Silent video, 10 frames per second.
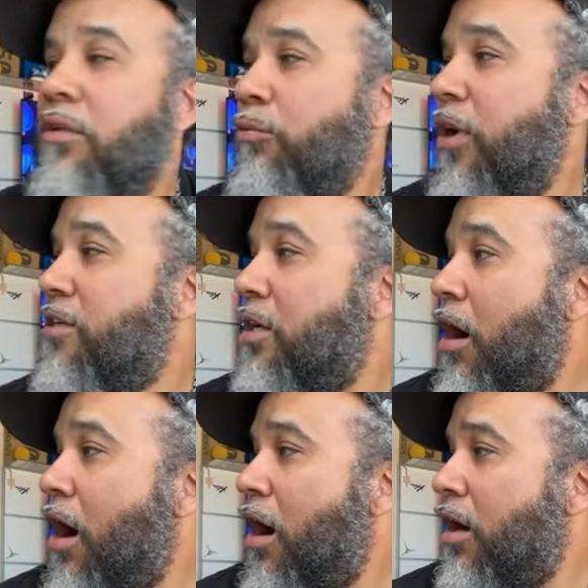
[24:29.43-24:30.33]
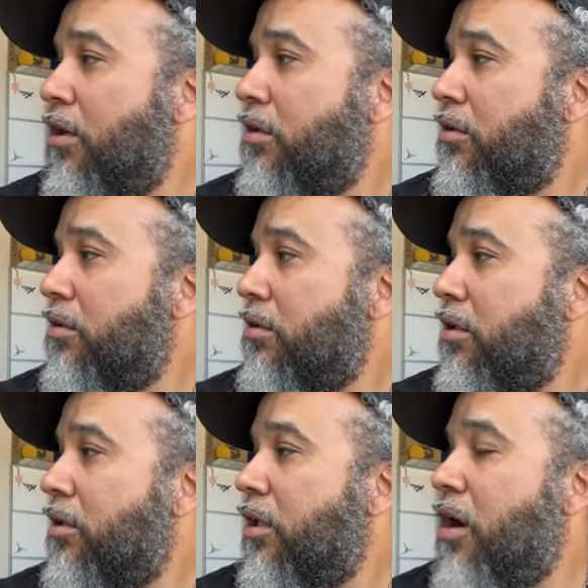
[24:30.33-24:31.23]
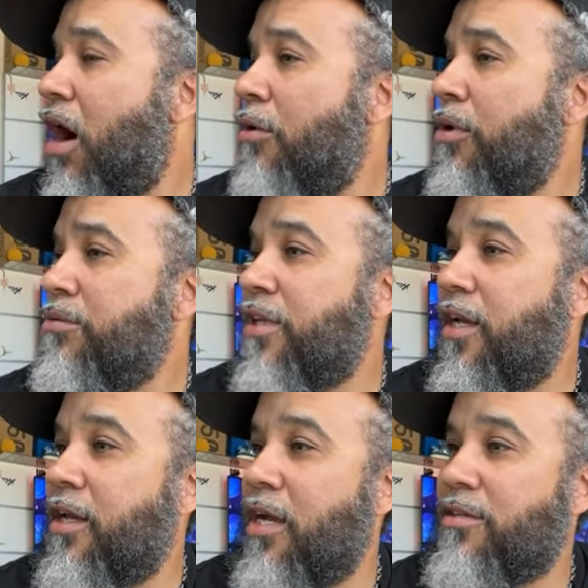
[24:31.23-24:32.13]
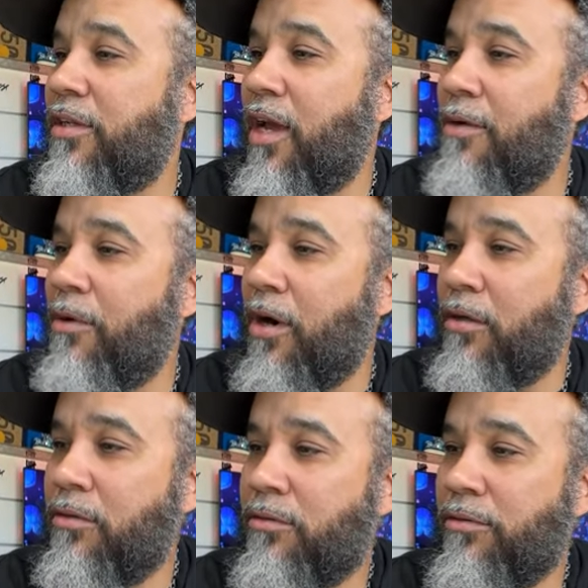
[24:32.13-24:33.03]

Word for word: Which car? The car we was in yesterday, bro.